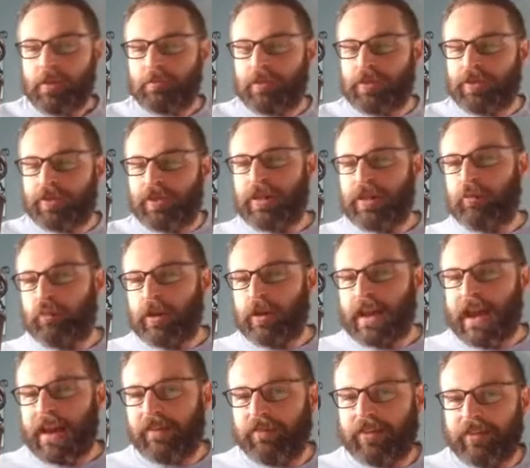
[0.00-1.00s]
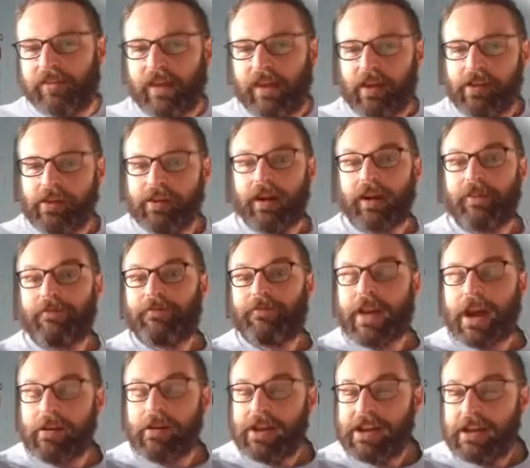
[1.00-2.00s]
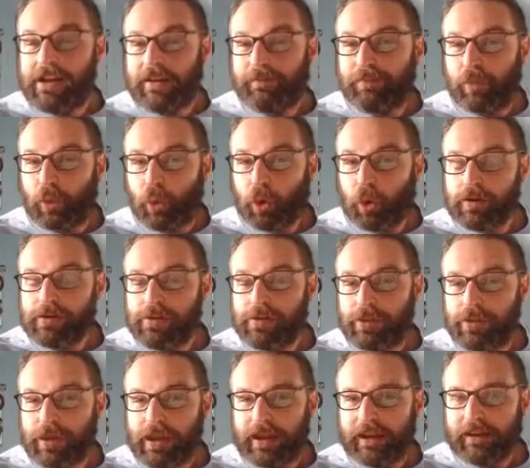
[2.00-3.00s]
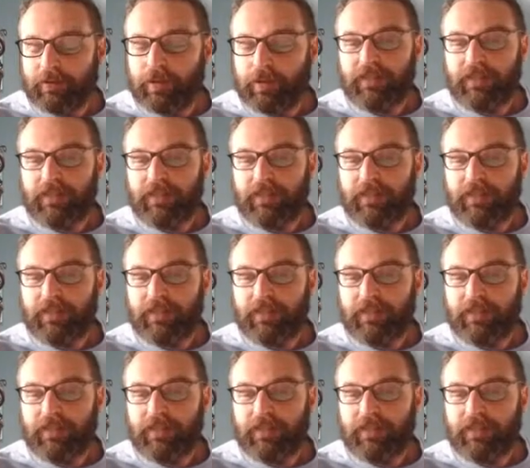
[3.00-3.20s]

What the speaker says: but then we have to tell it a very important thing.